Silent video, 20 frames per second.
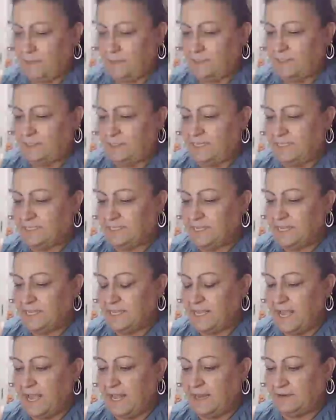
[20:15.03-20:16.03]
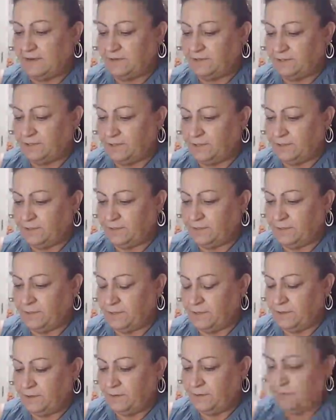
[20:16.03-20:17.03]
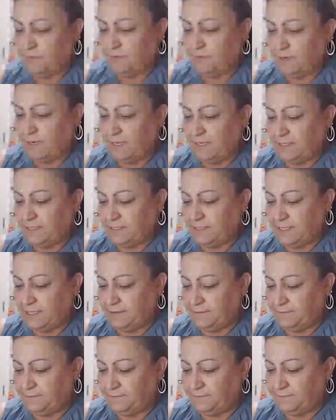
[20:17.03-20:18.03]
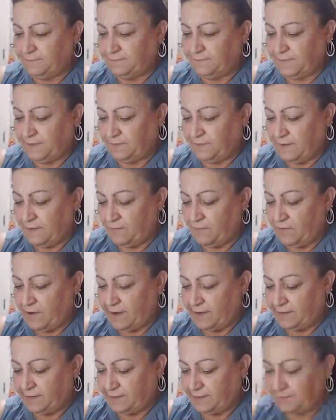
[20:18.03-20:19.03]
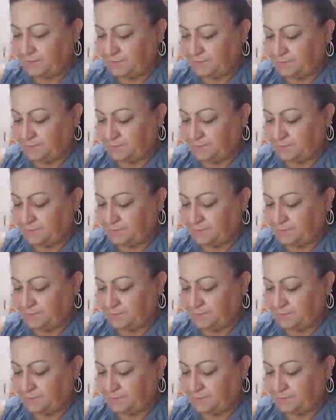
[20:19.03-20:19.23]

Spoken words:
$16. Let's see if I'm right.